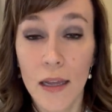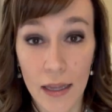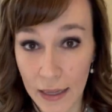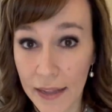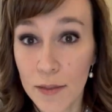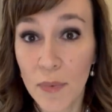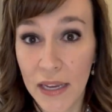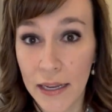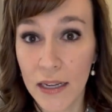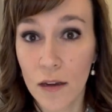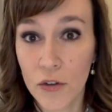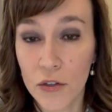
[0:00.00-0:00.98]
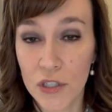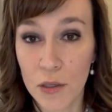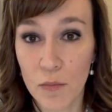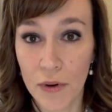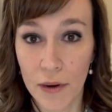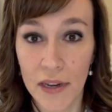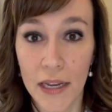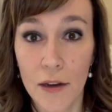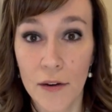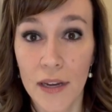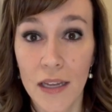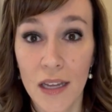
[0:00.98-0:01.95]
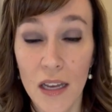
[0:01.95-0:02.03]
at the beginning of your temporary
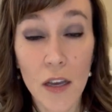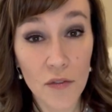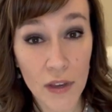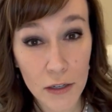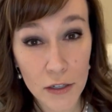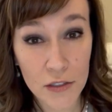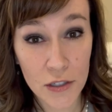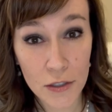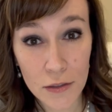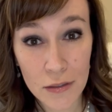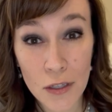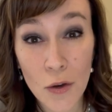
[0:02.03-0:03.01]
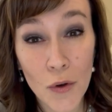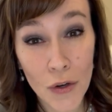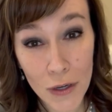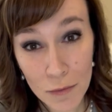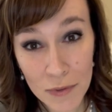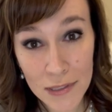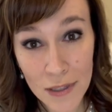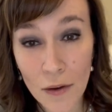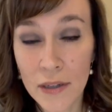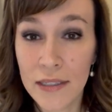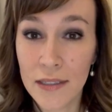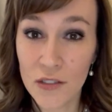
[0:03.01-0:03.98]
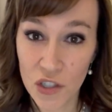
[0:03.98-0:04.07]
hearing. Failure to do so could result
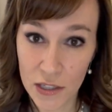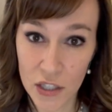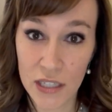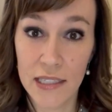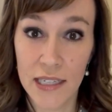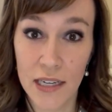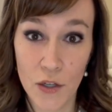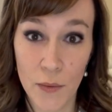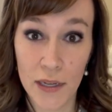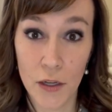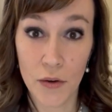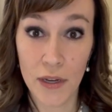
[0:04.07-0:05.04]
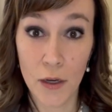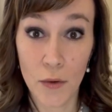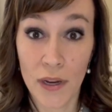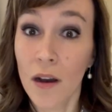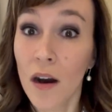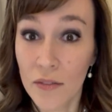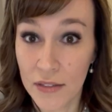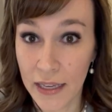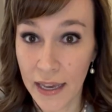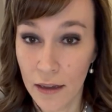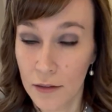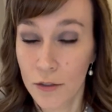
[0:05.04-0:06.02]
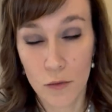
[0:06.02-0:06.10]
in the judge continuing your hearing off the
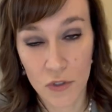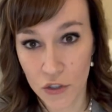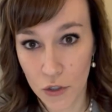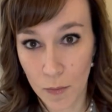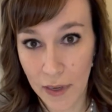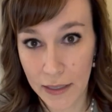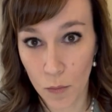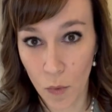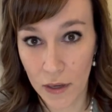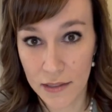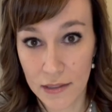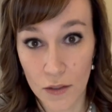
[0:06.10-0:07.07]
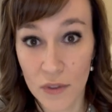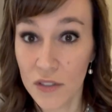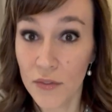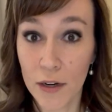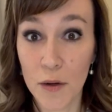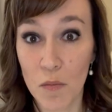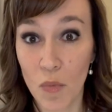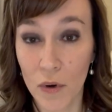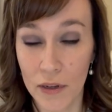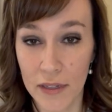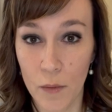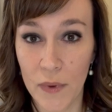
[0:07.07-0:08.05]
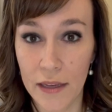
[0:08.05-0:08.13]
calendar, which nobody wants. So it's very
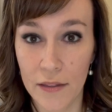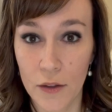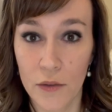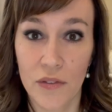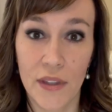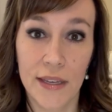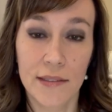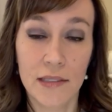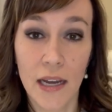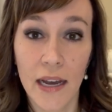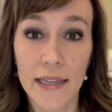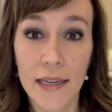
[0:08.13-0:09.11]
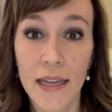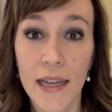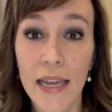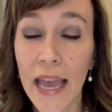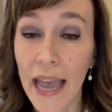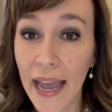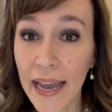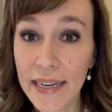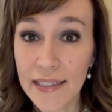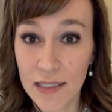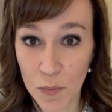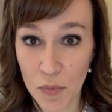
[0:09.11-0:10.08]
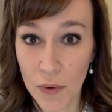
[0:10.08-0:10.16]
important that we get those things done. At a
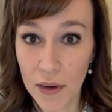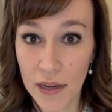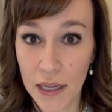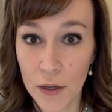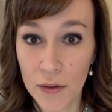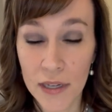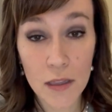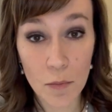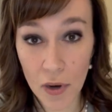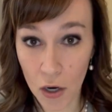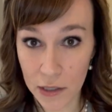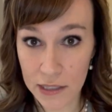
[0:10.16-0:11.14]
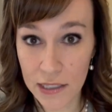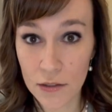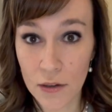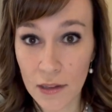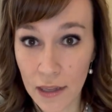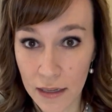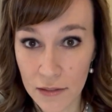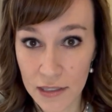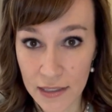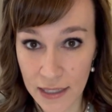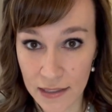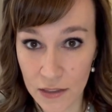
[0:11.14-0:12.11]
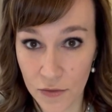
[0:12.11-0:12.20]
temporary hearing, the parties are allowed to
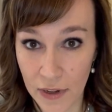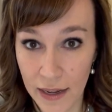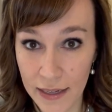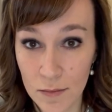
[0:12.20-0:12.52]
testify,